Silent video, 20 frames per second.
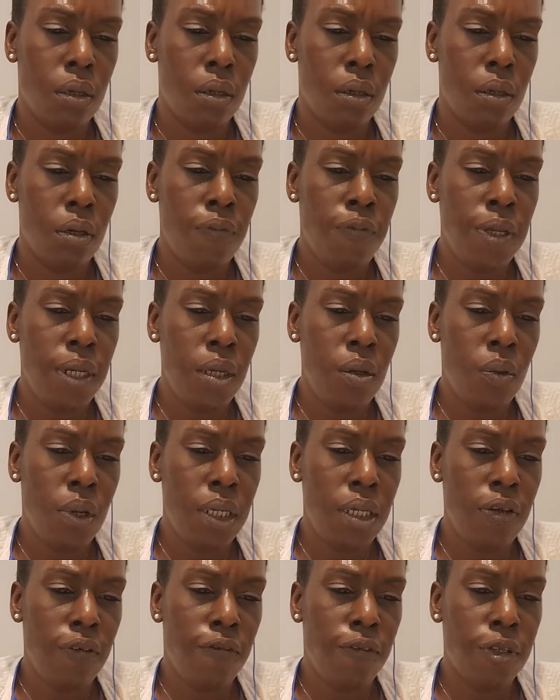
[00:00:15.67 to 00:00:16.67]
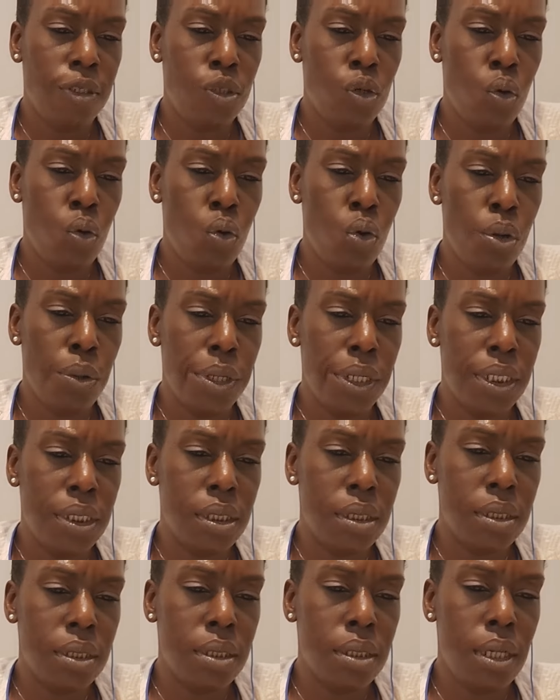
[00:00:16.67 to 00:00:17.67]
a video I did for
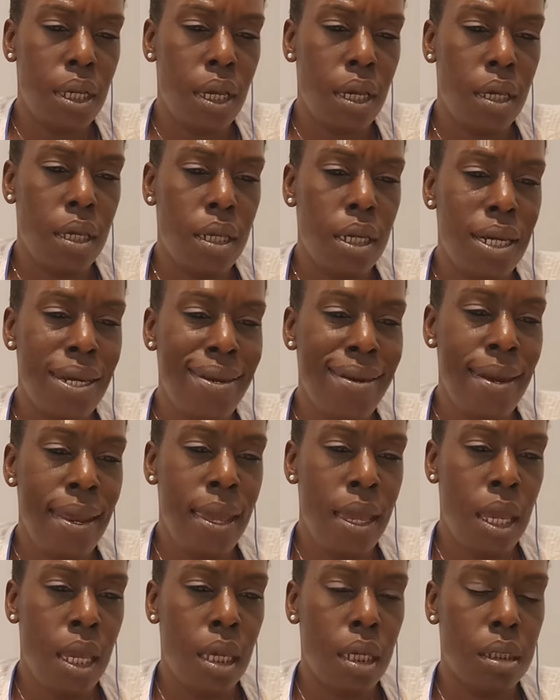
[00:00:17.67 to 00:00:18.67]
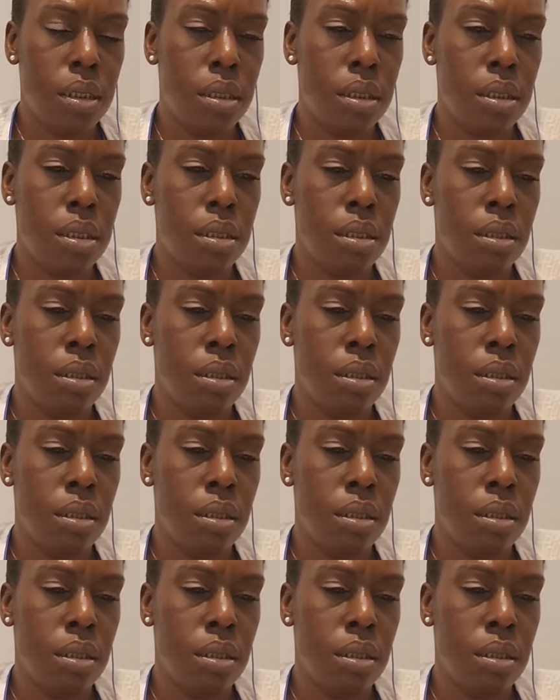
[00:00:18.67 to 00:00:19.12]
Taurus next.